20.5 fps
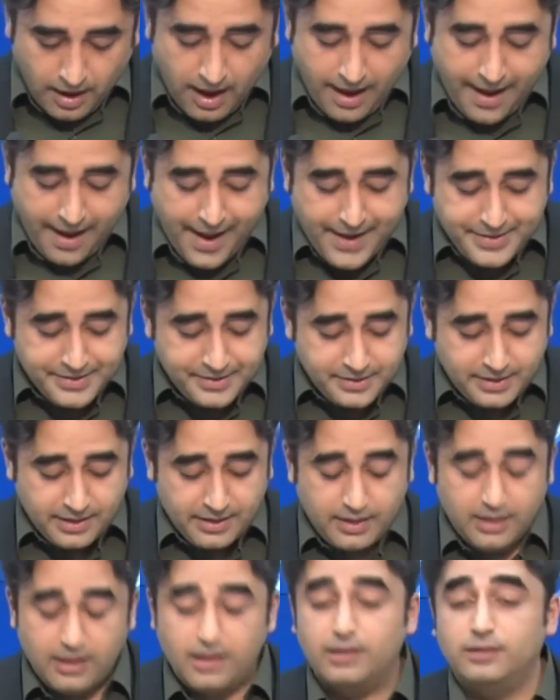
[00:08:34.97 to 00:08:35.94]
has
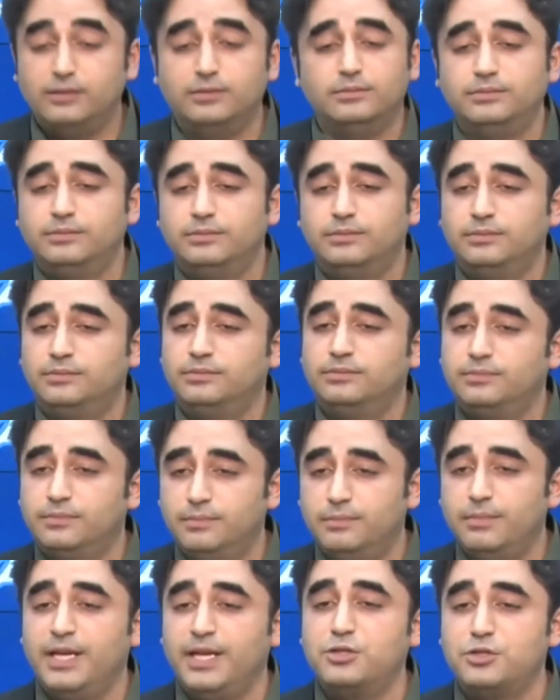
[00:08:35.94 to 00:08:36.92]

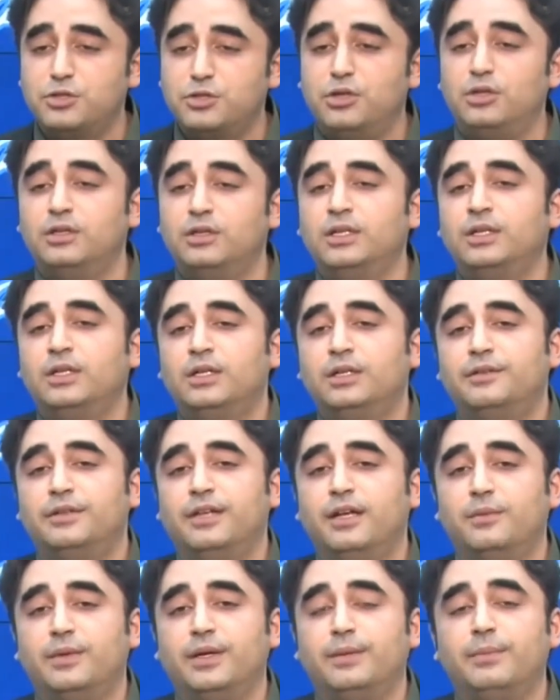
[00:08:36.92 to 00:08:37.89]
made sure
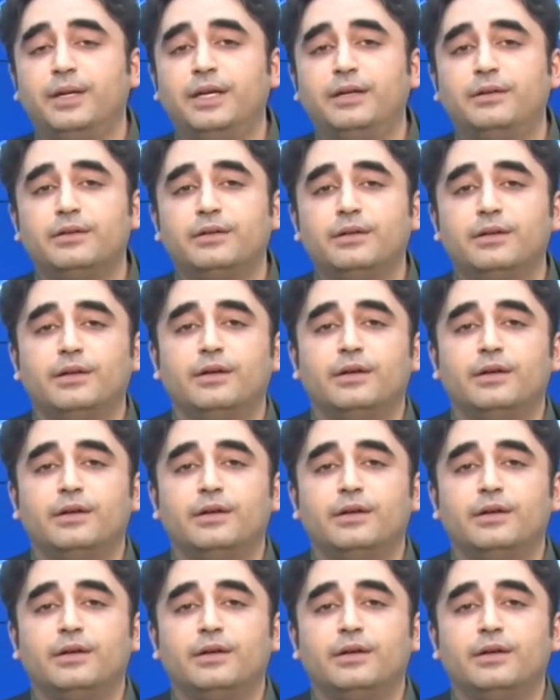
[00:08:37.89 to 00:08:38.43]
that we meet